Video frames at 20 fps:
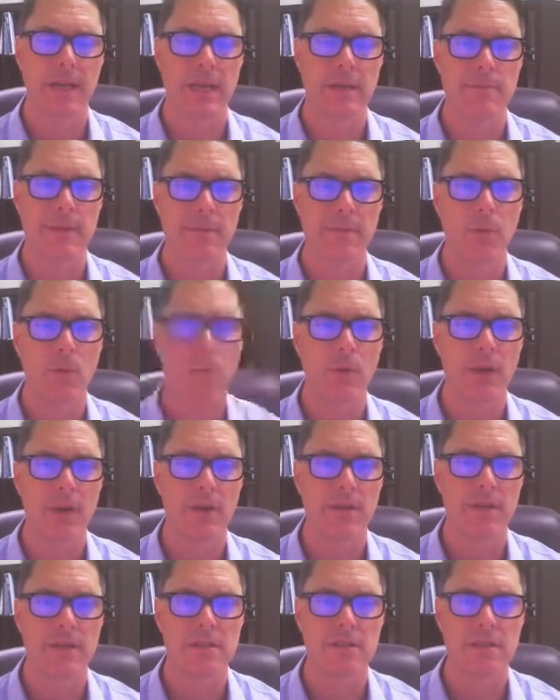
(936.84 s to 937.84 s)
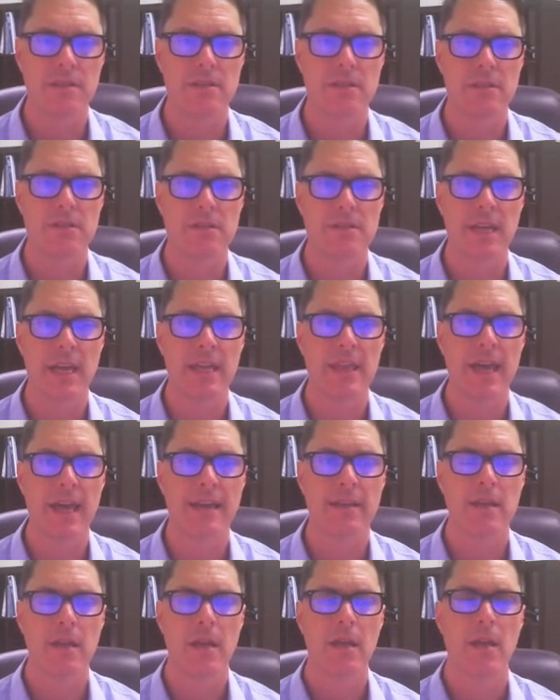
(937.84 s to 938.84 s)
my point on this is to say
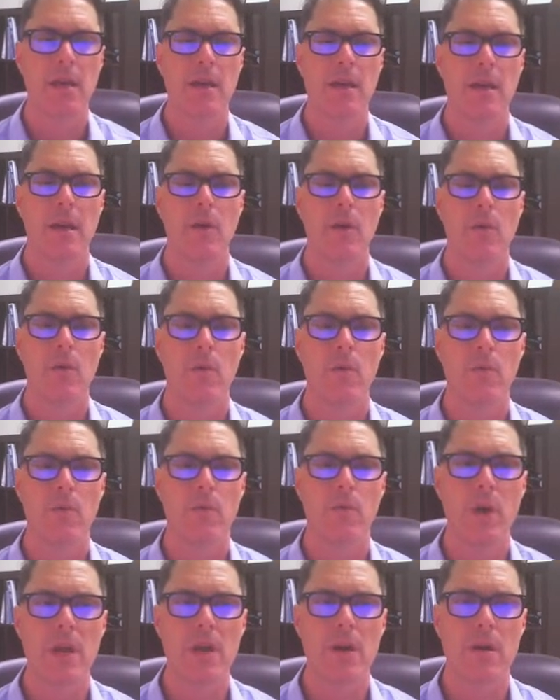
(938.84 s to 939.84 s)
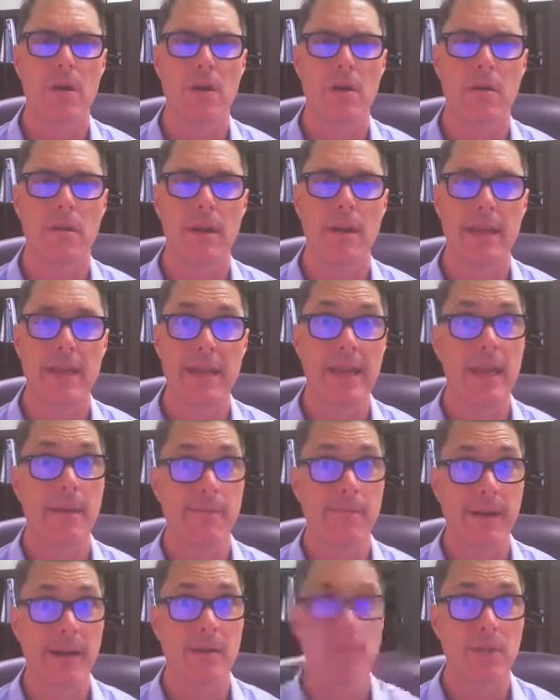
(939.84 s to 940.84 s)
that we are in a
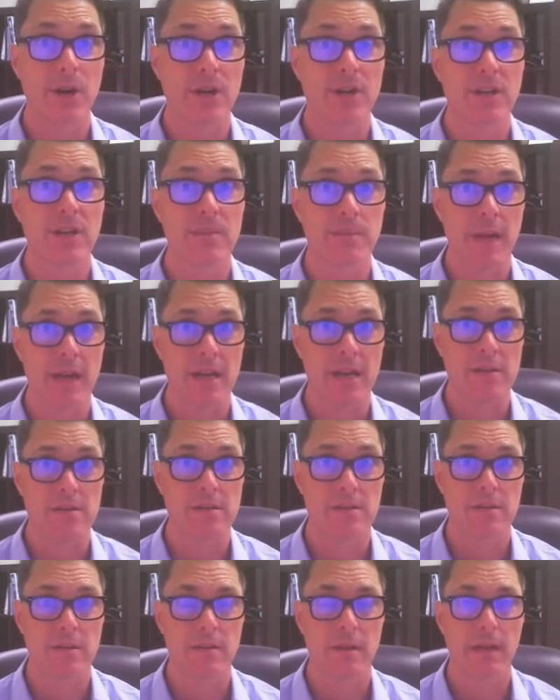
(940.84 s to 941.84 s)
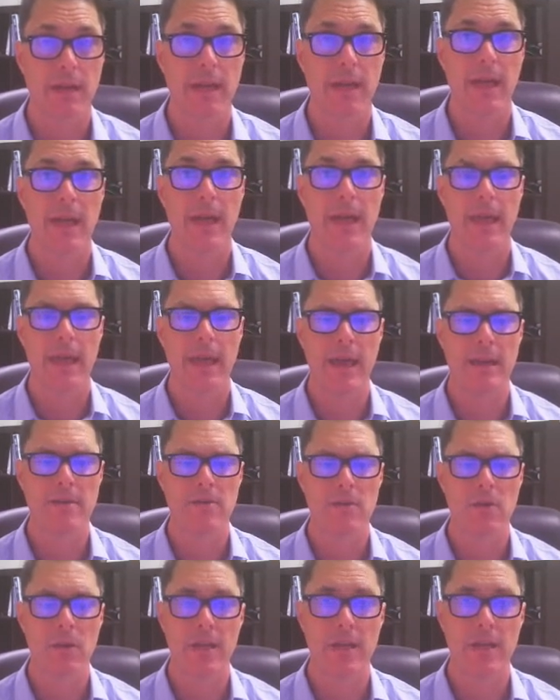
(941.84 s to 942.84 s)
bear market bounce,
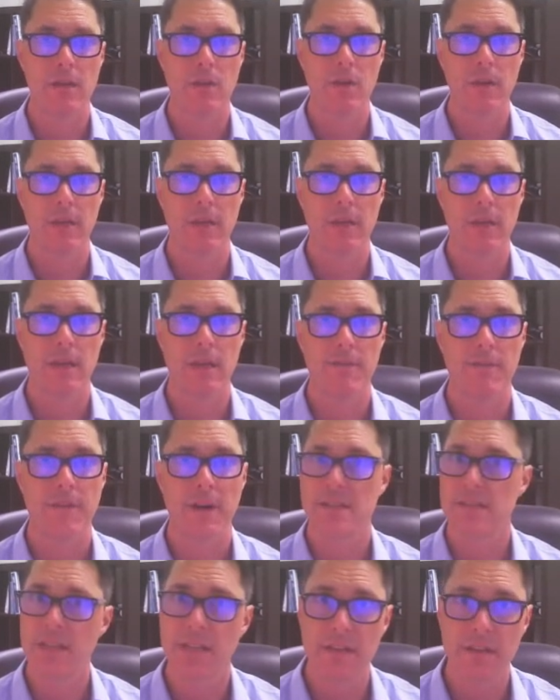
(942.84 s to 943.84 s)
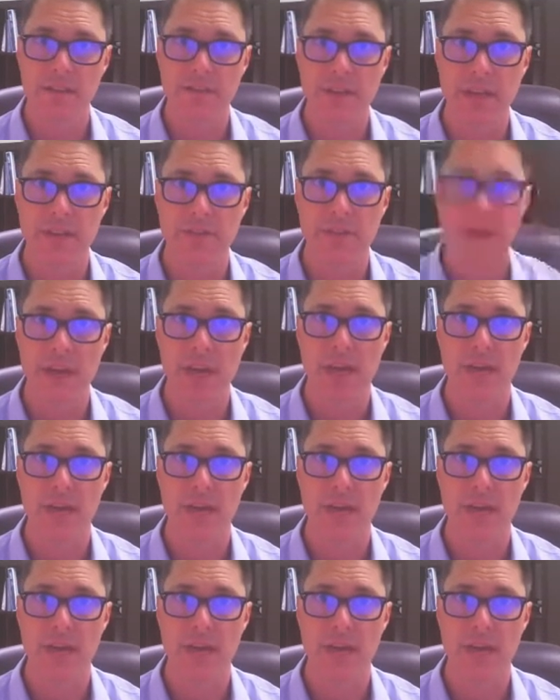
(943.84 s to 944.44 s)
and if I didn't think that,